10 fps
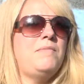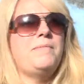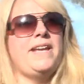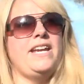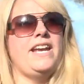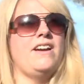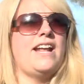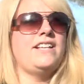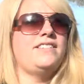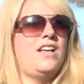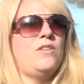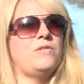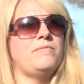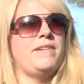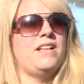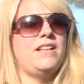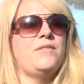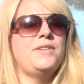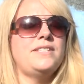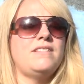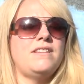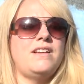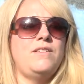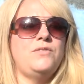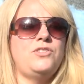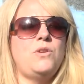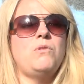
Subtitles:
being here and I saw the old mill. It was so